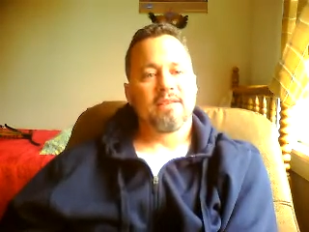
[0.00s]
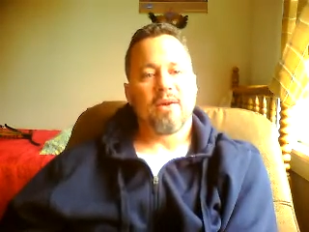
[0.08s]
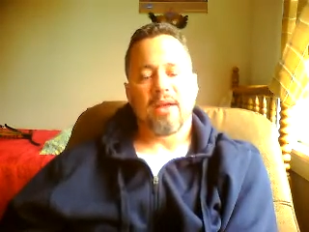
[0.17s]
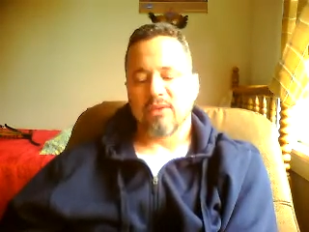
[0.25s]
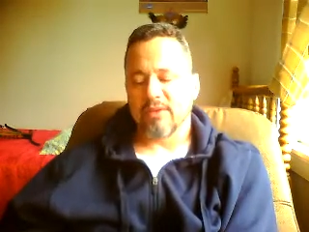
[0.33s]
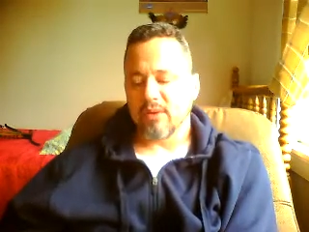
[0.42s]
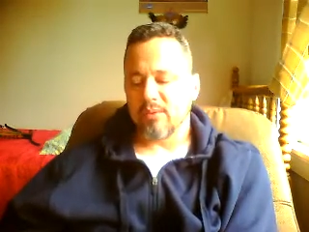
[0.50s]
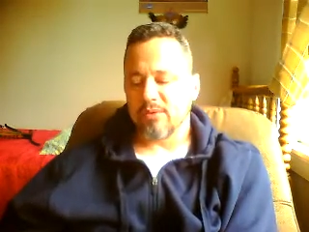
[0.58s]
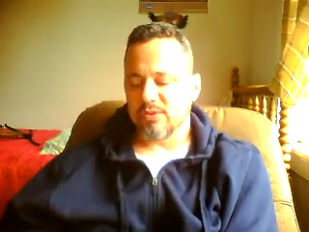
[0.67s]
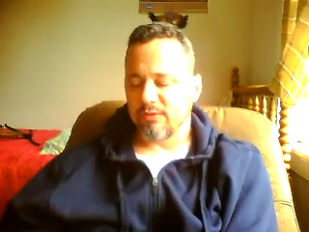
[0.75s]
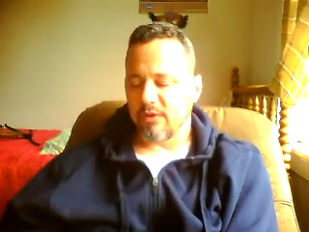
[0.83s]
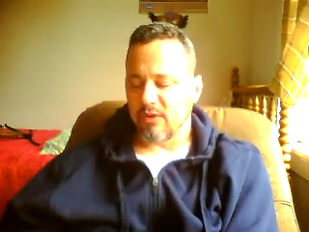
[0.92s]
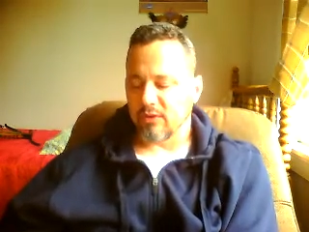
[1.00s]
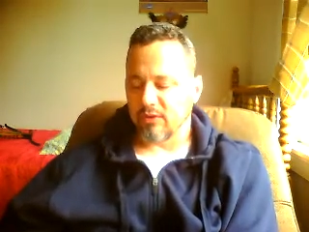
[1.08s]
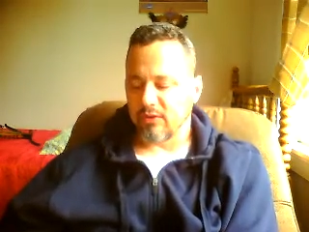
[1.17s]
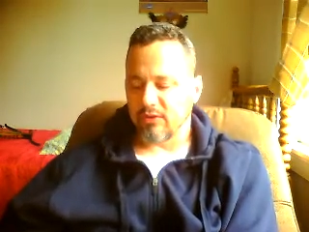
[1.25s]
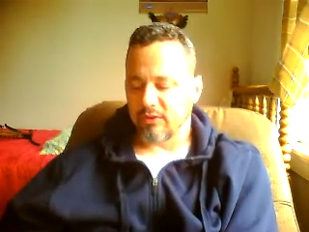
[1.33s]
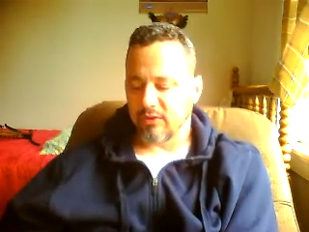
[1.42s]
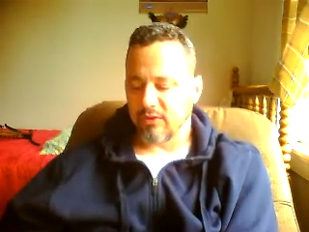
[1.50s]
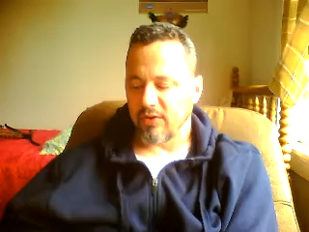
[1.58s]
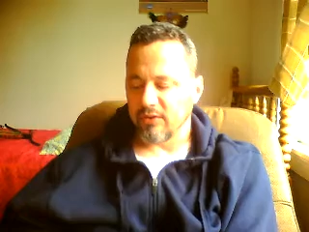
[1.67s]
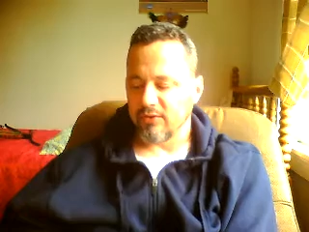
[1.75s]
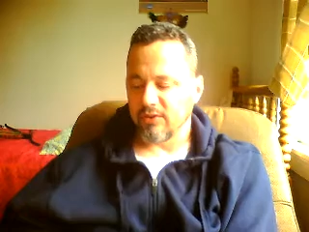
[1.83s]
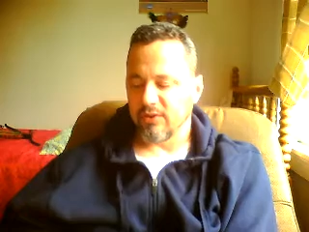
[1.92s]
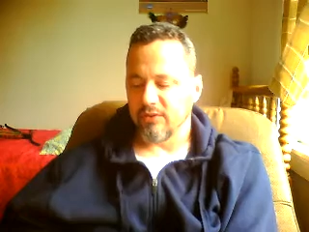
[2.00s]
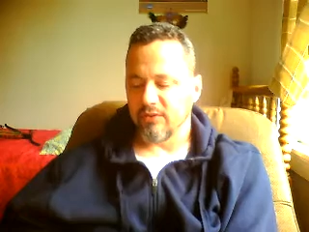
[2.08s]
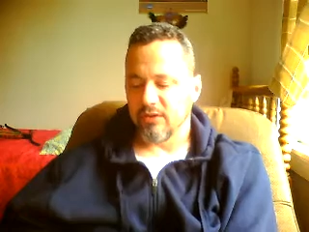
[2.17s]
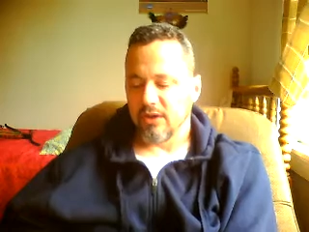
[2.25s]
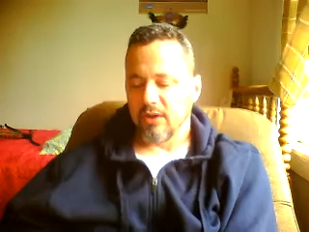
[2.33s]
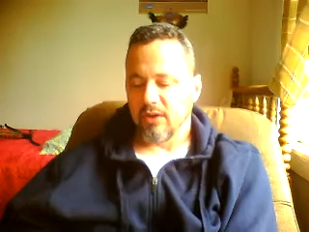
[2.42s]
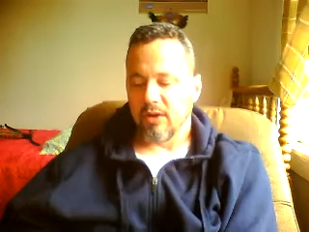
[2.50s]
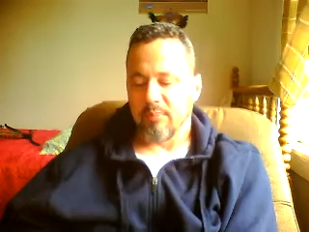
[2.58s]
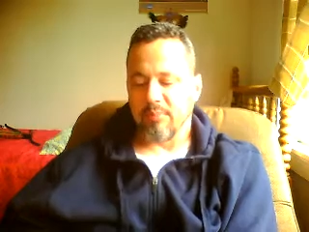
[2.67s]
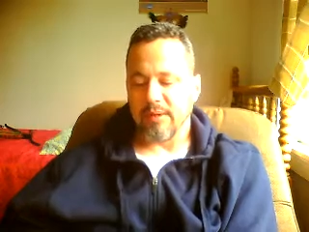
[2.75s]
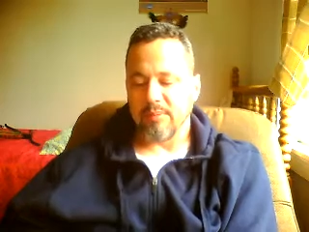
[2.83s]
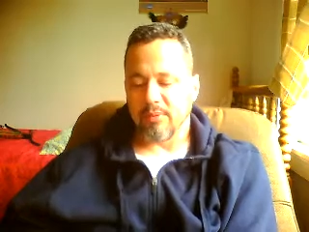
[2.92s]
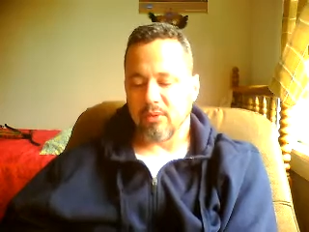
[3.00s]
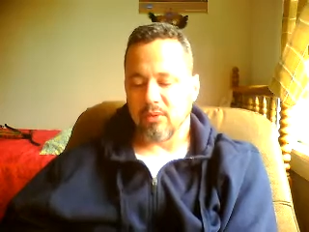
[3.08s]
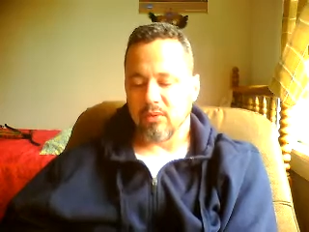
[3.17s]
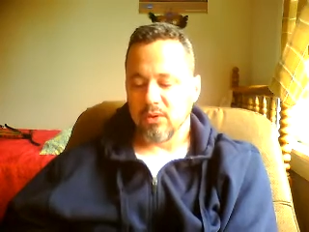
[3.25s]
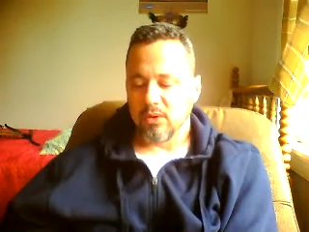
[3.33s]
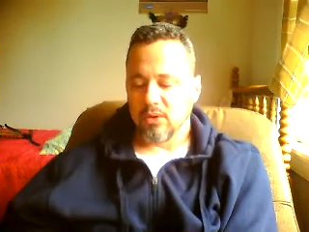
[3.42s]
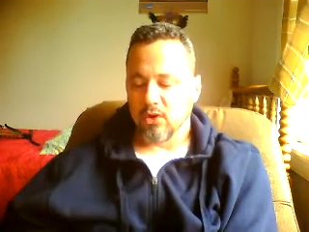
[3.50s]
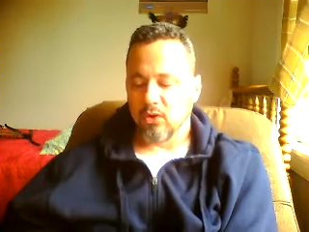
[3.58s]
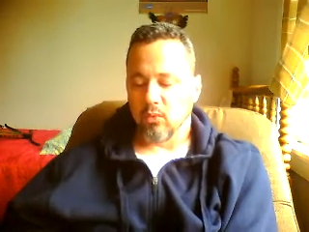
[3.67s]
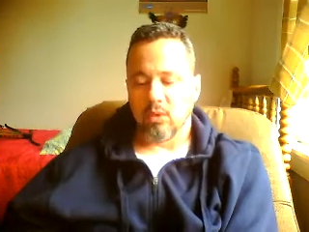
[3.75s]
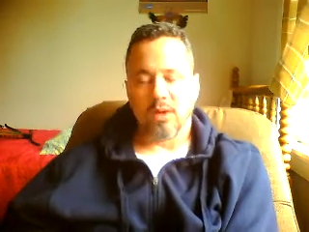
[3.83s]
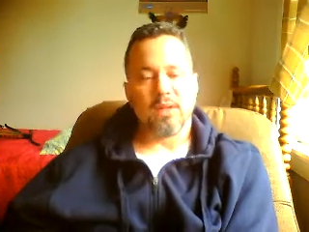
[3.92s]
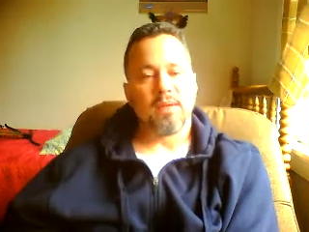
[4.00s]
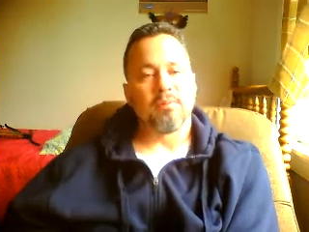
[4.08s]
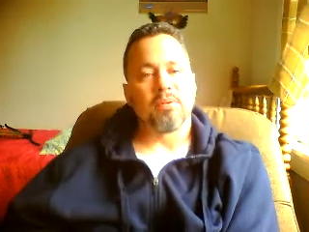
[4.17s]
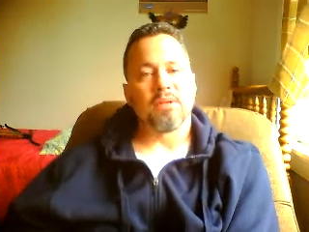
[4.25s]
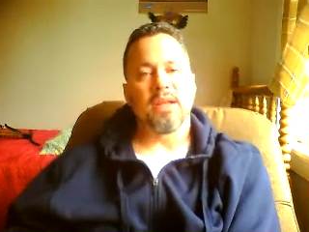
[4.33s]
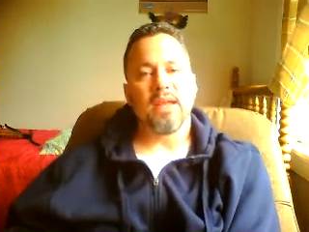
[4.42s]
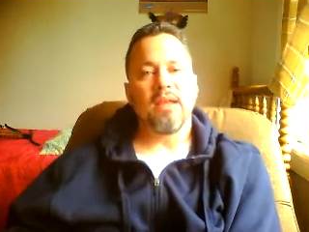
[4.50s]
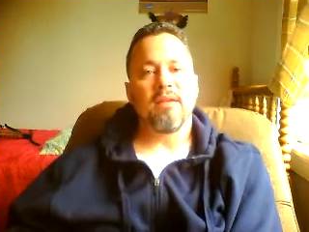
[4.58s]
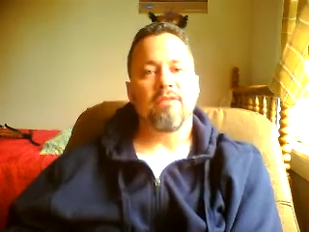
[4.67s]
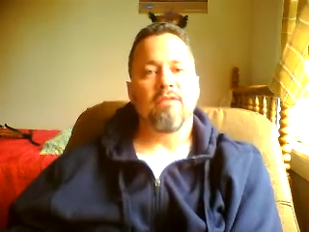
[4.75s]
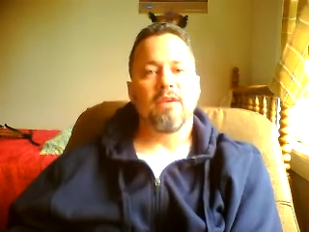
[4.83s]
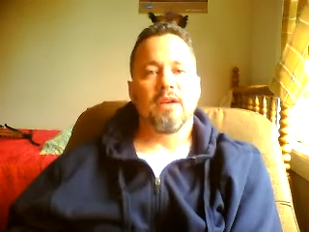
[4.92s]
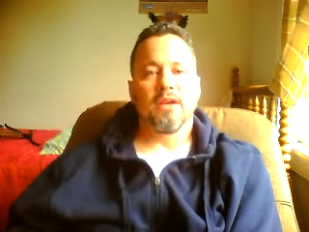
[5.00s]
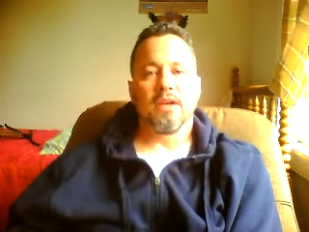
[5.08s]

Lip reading: So I don't think we should fault Christians or people who really believe